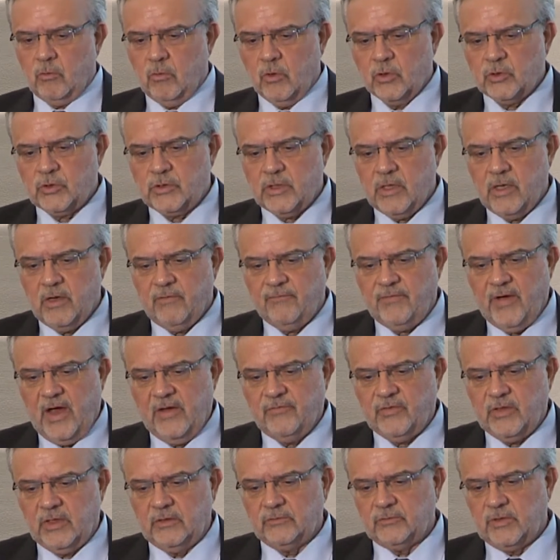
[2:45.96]
was uh,
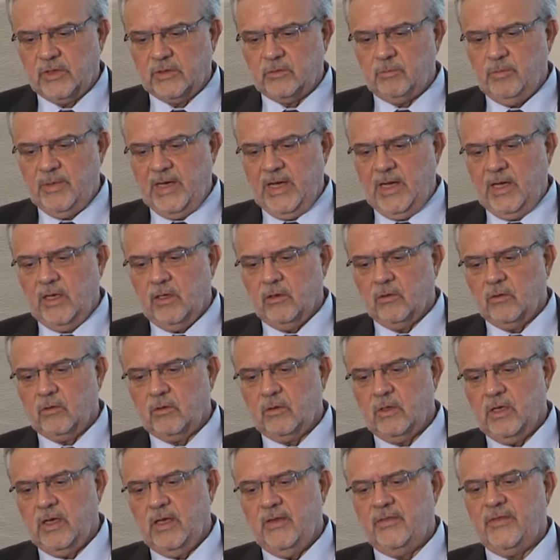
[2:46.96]
500
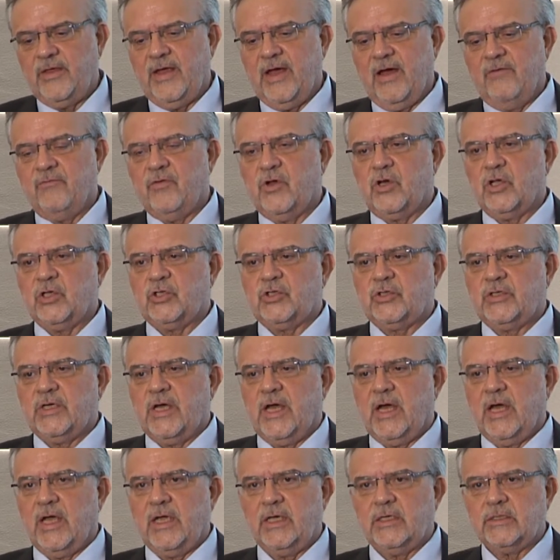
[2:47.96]
million and the average
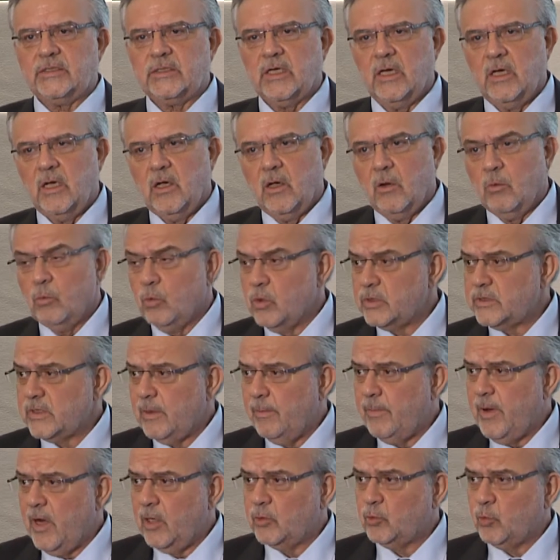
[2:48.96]
size was
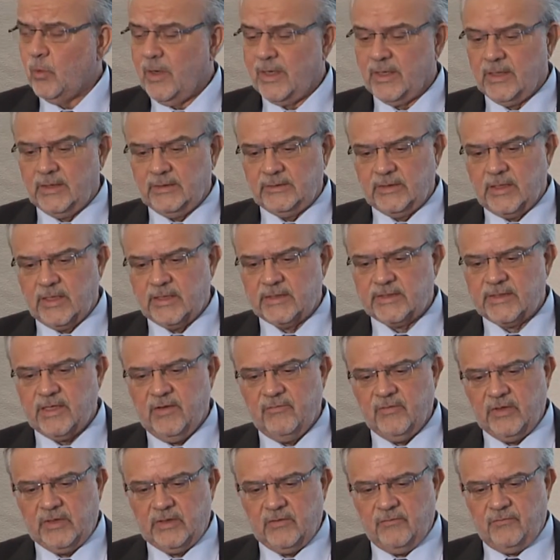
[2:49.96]
about
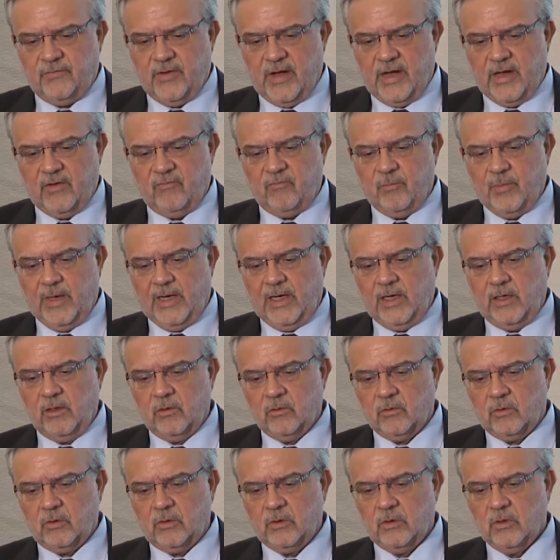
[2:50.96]
175
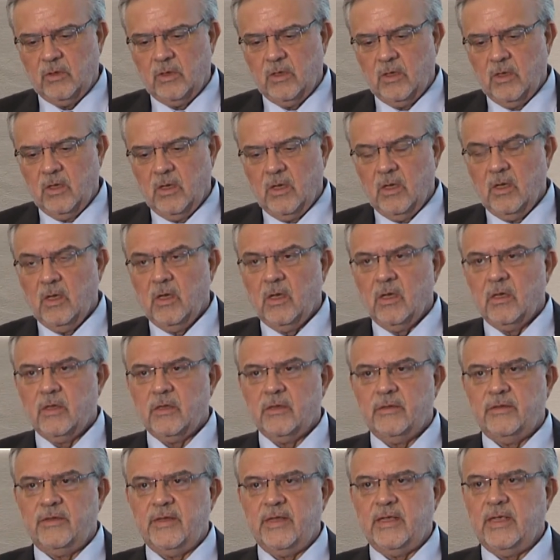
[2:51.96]
million.
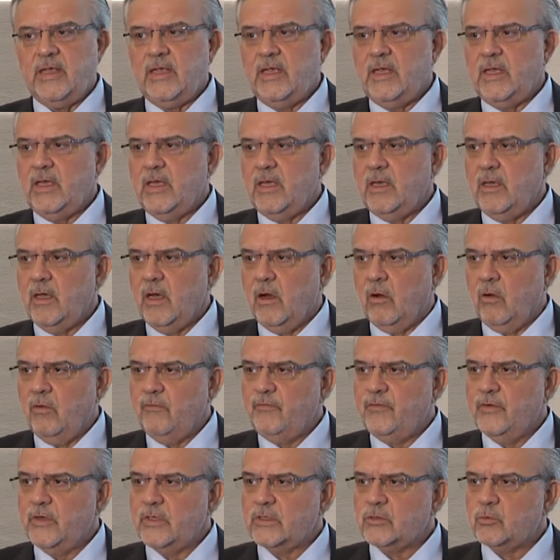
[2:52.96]
The
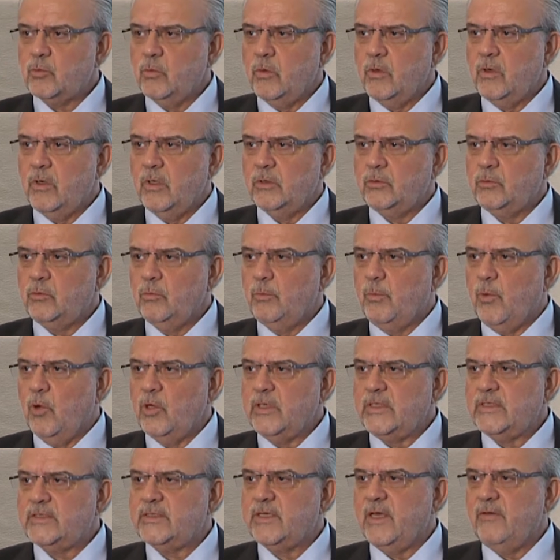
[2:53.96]
offers were
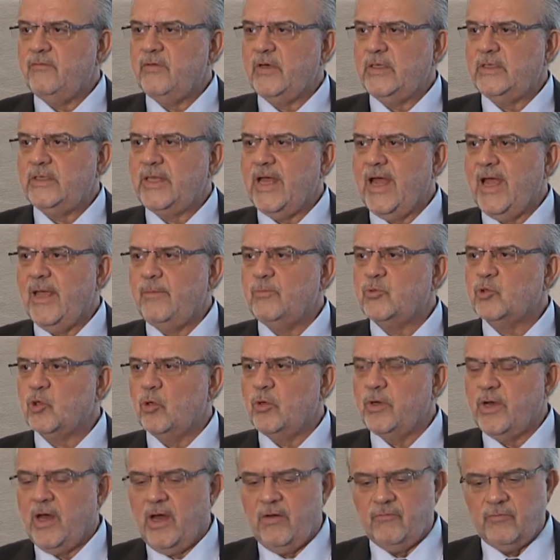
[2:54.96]
2.7 times
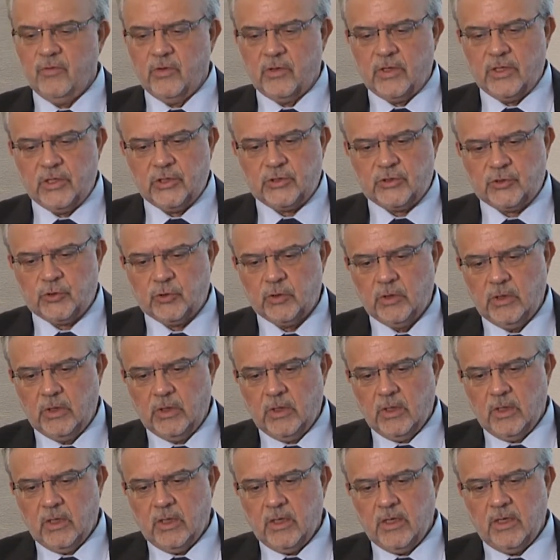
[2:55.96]
on average
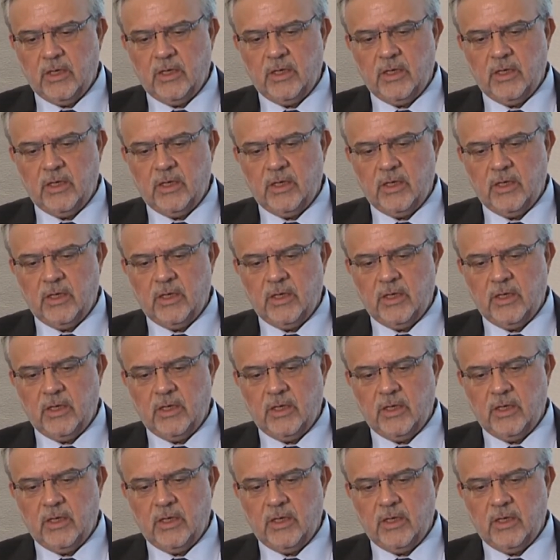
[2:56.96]
uh,